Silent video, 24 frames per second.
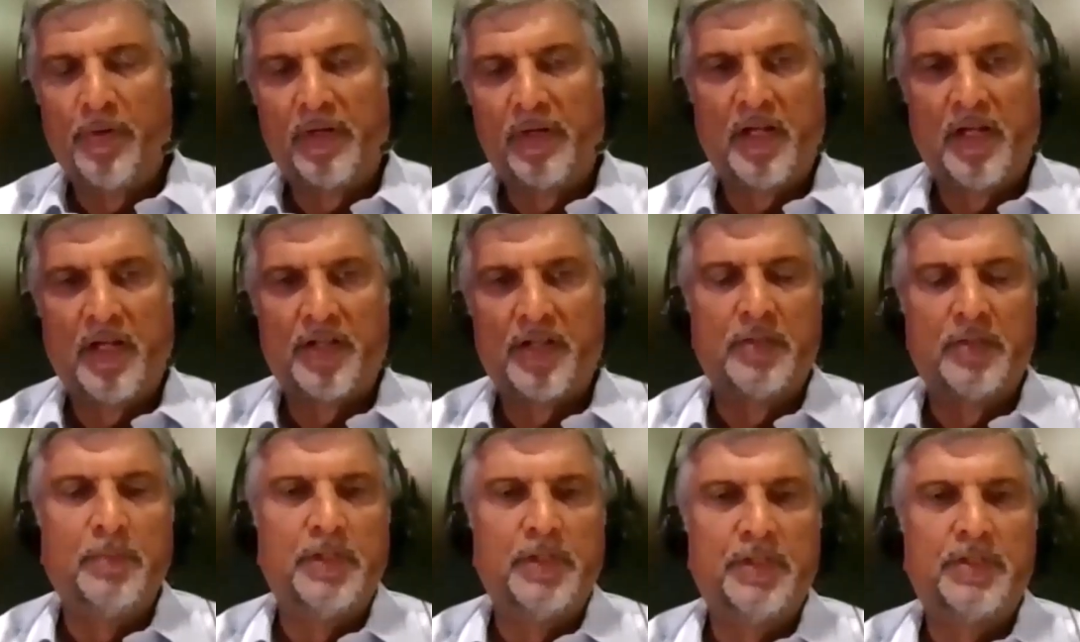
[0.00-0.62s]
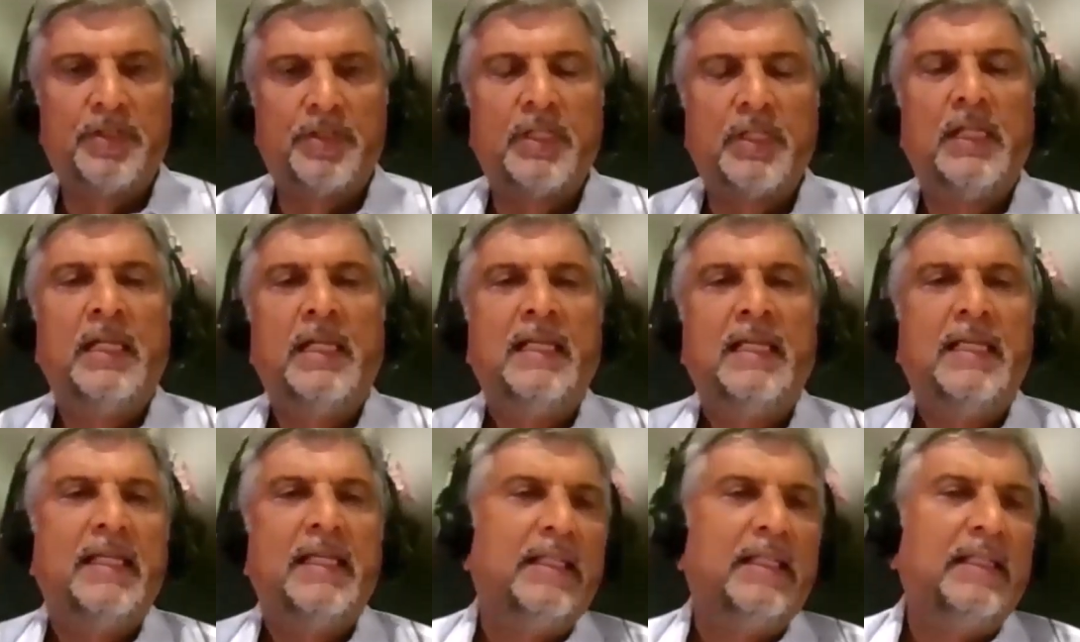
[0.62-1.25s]
customers,
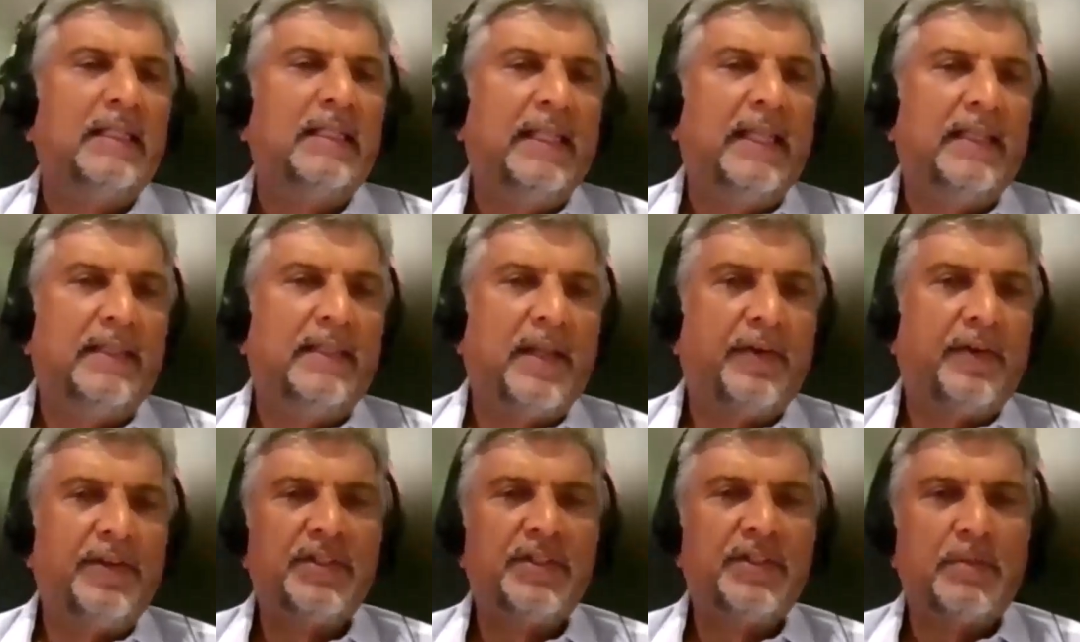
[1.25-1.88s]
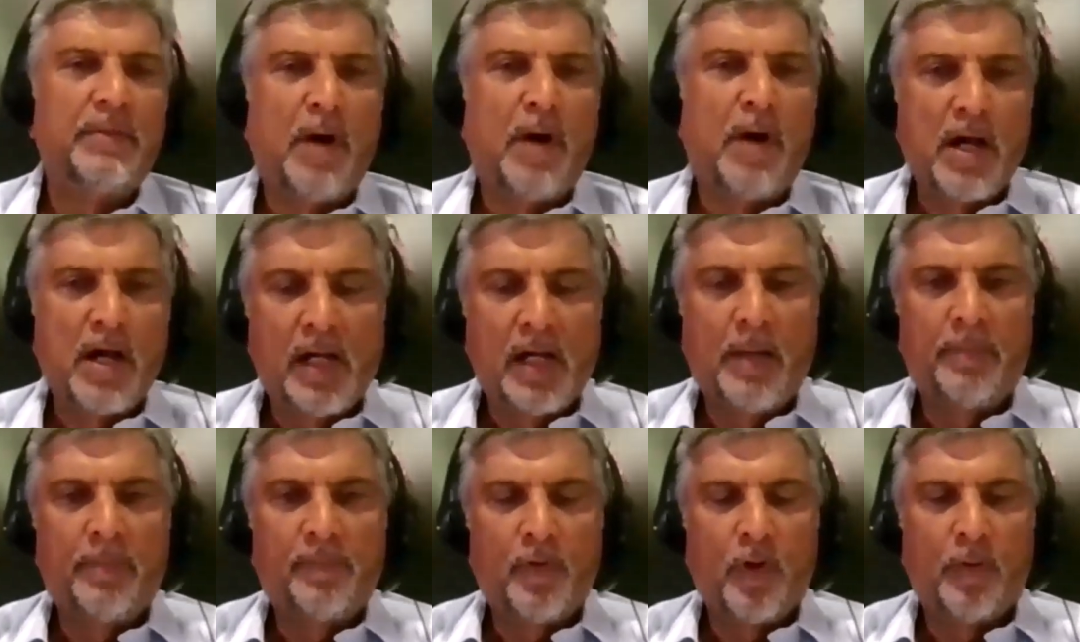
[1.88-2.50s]
there is a
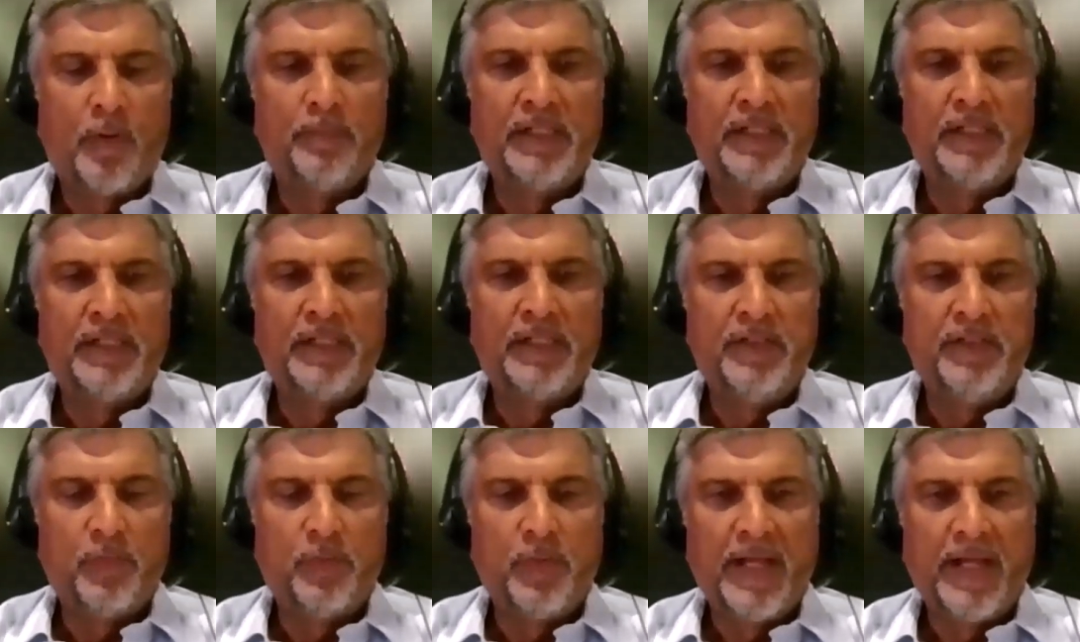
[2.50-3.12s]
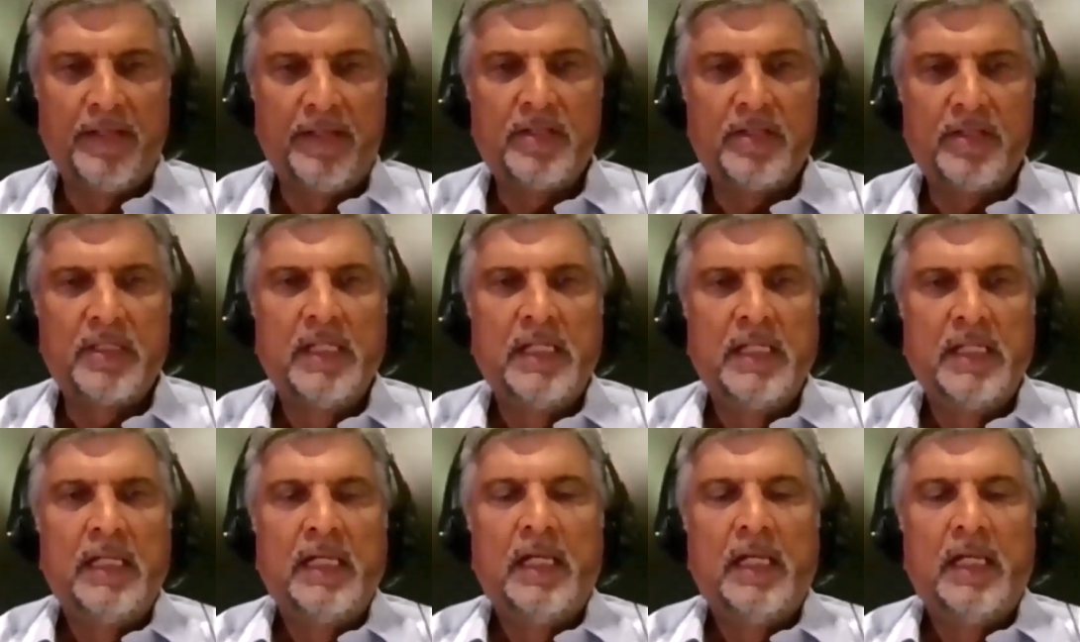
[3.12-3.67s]
markup from these rates.